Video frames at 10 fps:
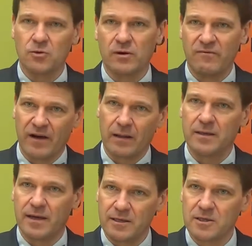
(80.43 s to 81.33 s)
or
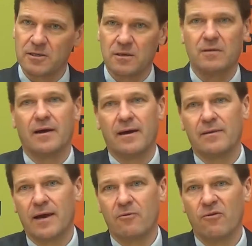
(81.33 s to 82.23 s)
invalidates
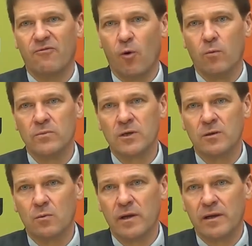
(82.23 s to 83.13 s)
that reform, so
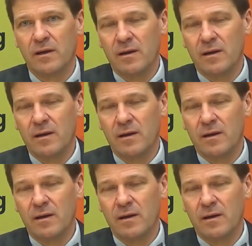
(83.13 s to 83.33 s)
that we